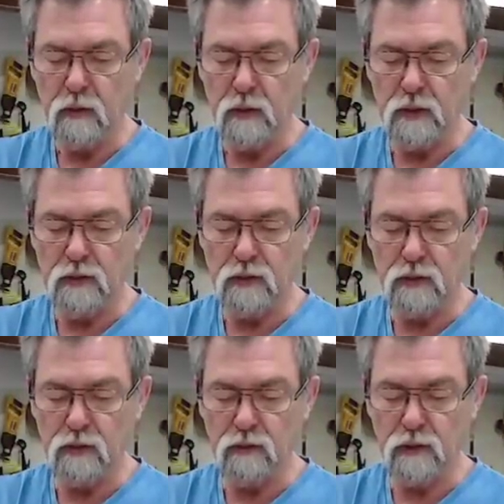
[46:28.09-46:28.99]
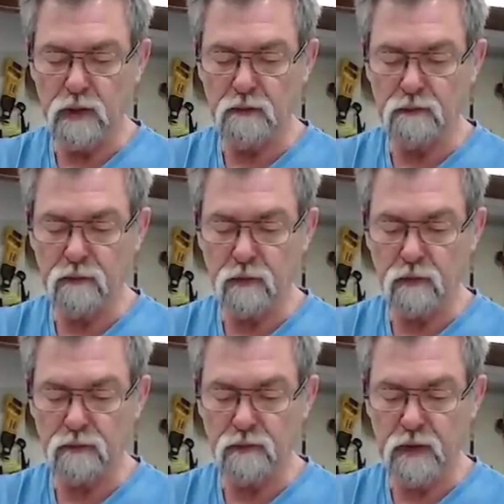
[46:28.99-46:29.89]
1, 2, 3,
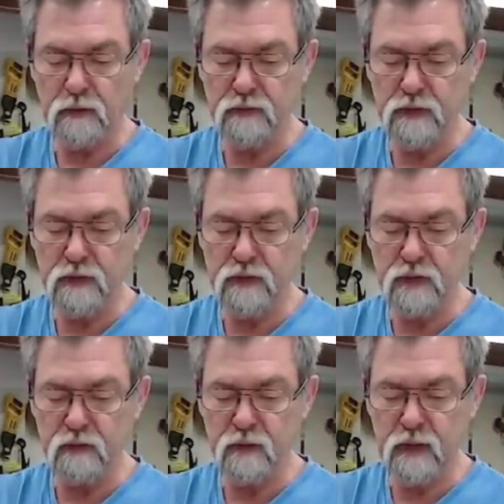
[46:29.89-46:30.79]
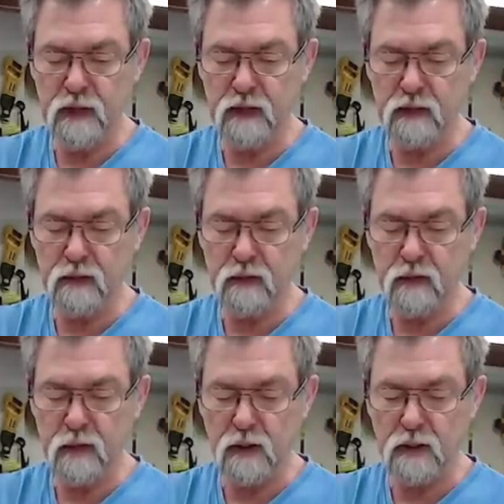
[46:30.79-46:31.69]
4, 5, 6, 7, 8,
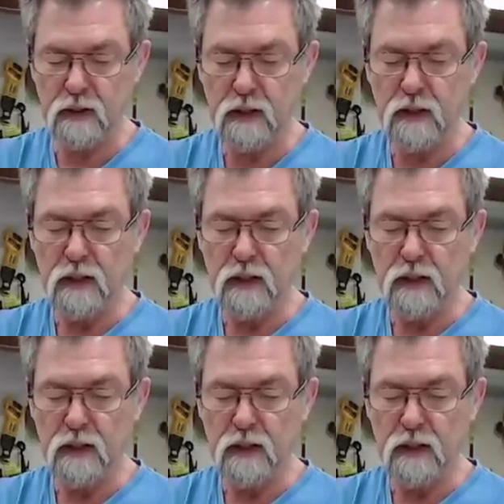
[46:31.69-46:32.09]
9,